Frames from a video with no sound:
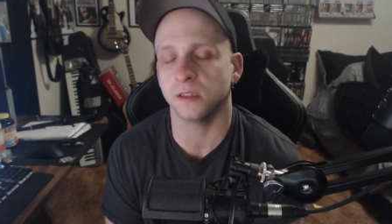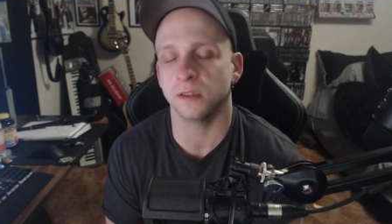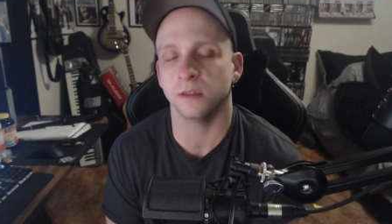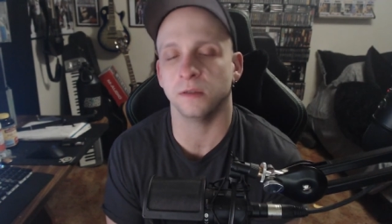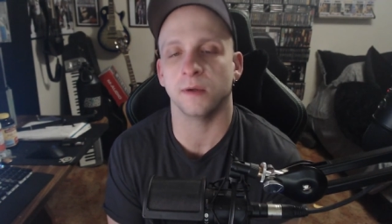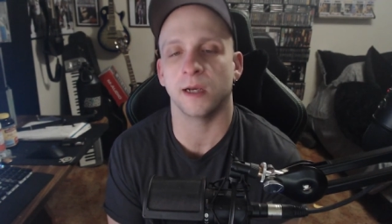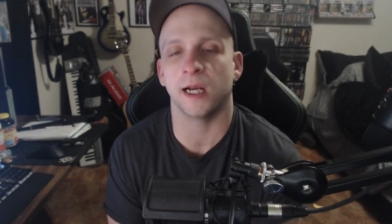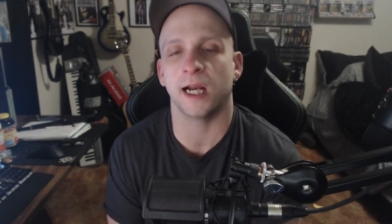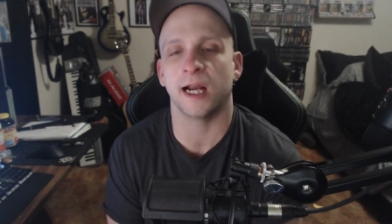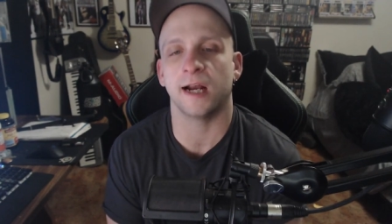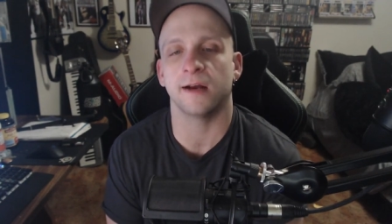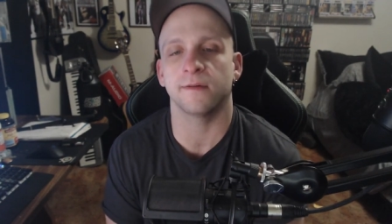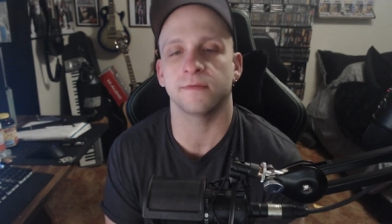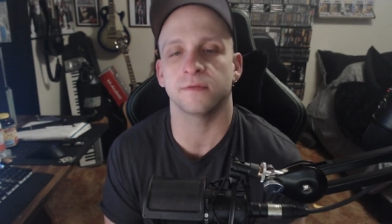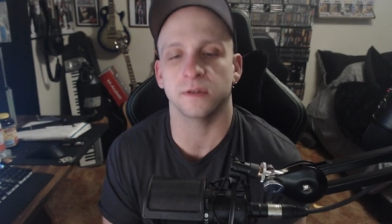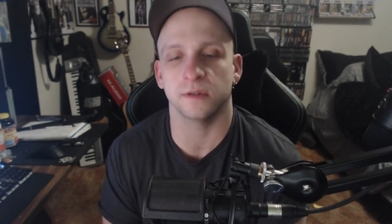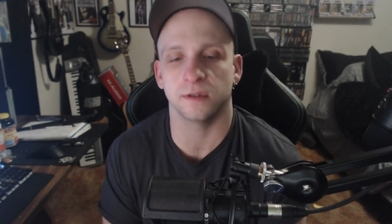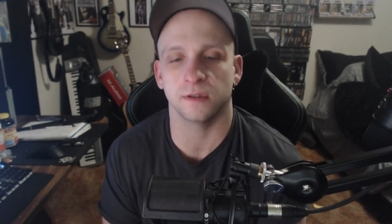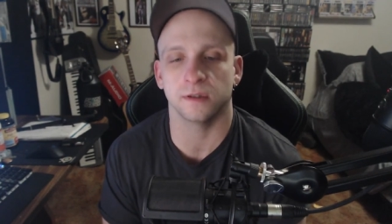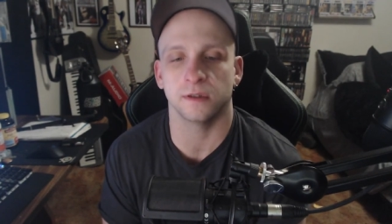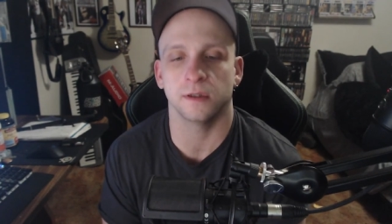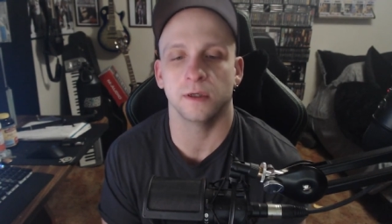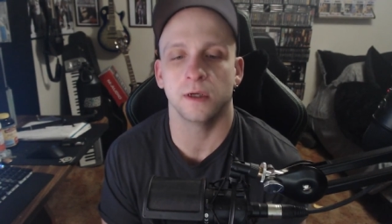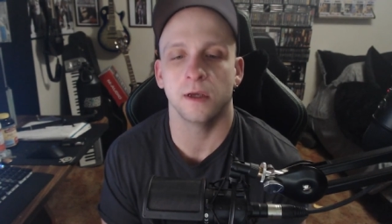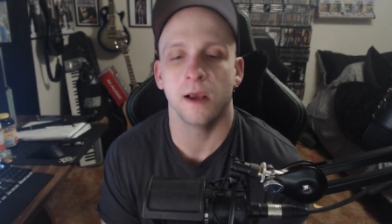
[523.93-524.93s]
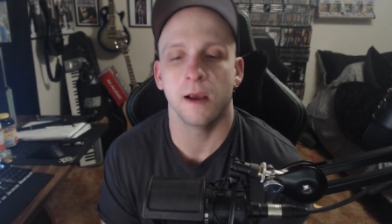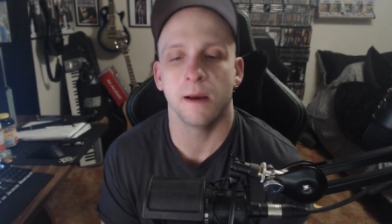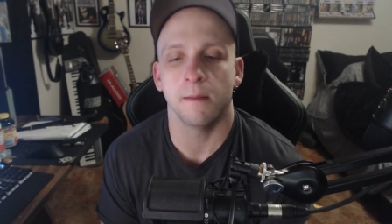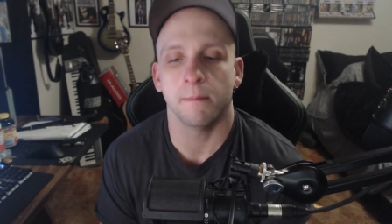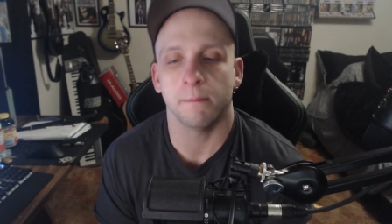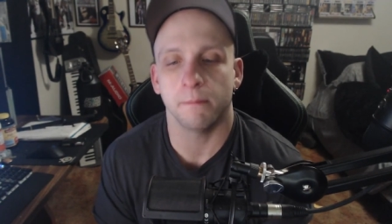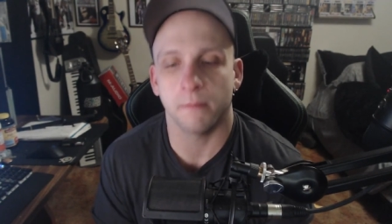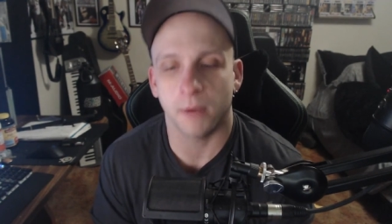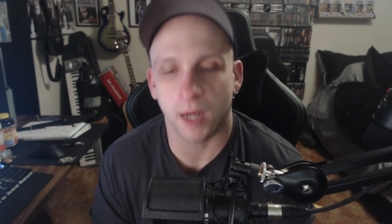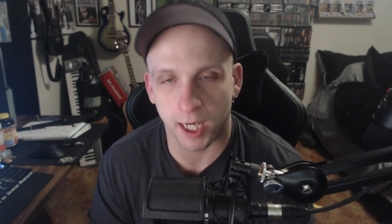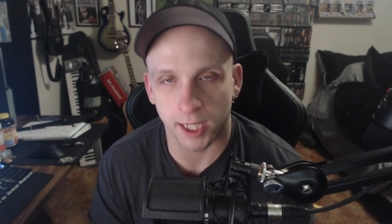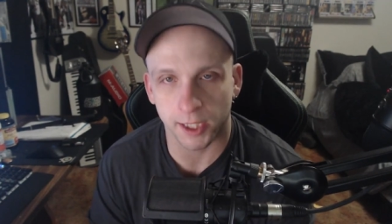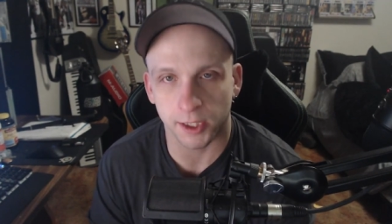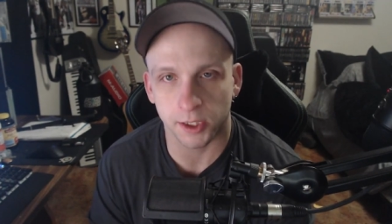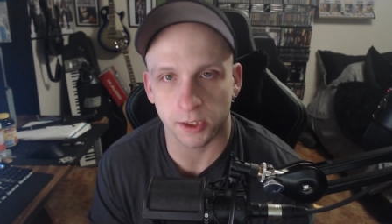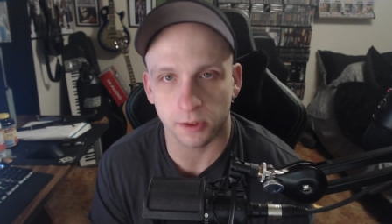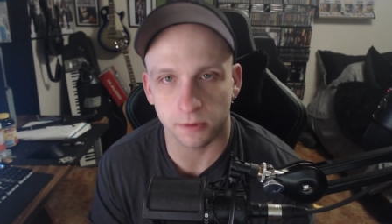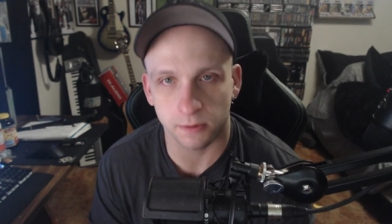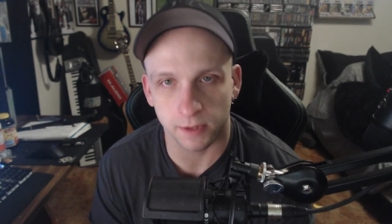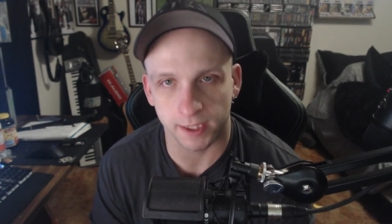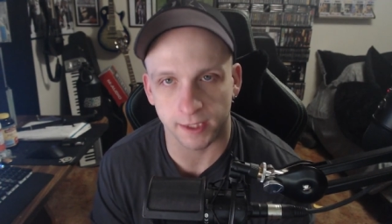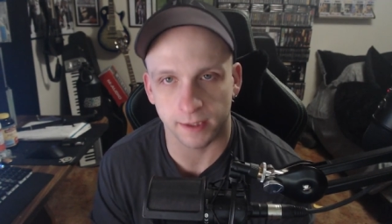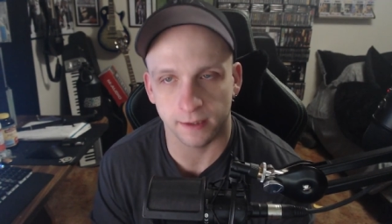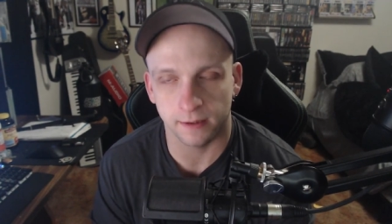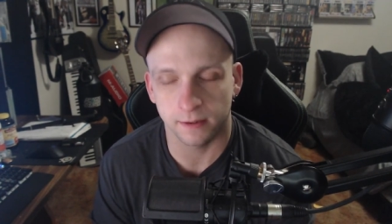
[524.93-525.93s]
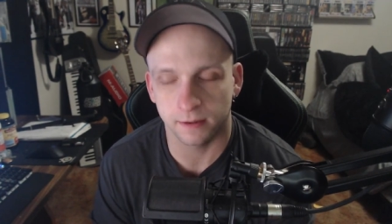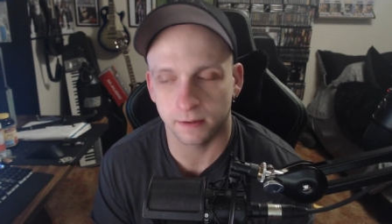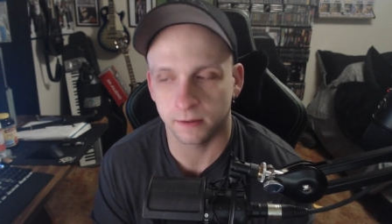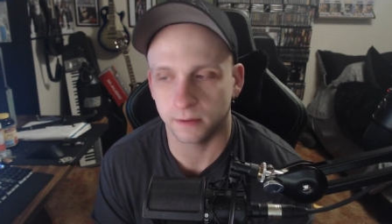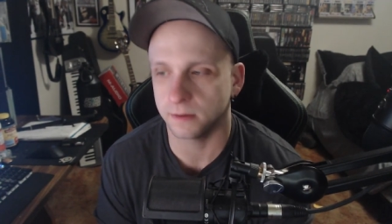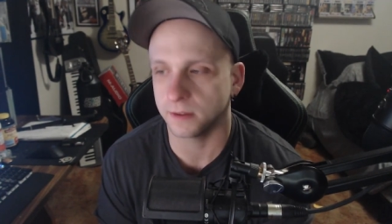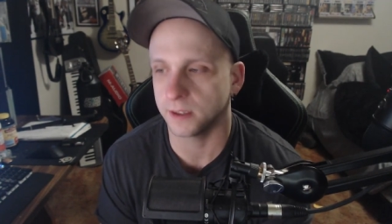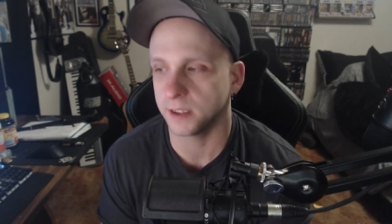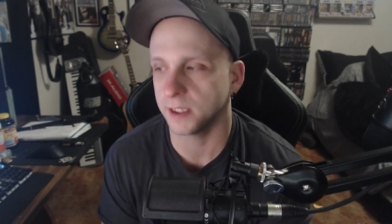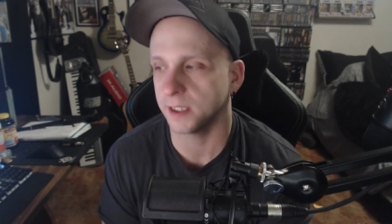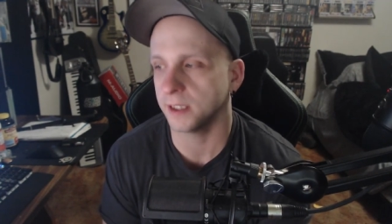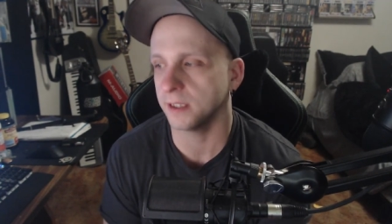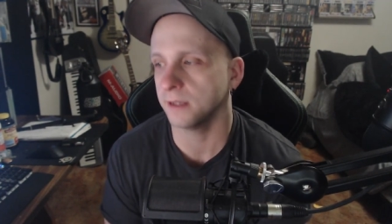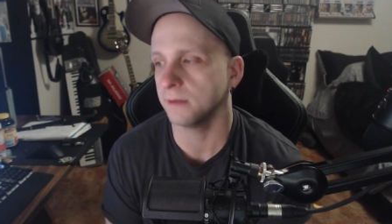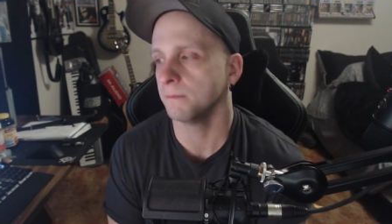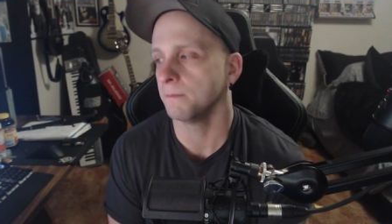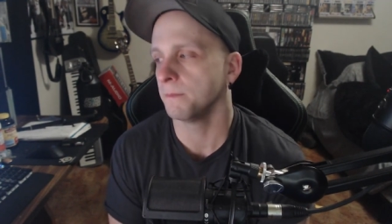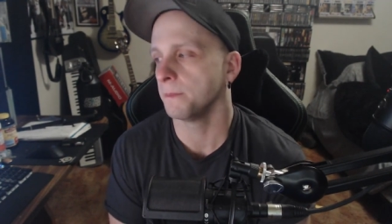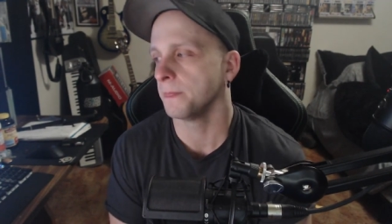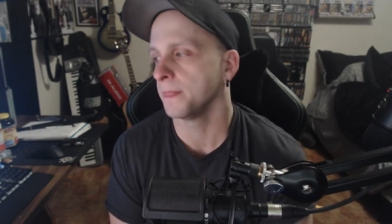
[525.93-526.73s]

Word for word: you have to moderate, okay?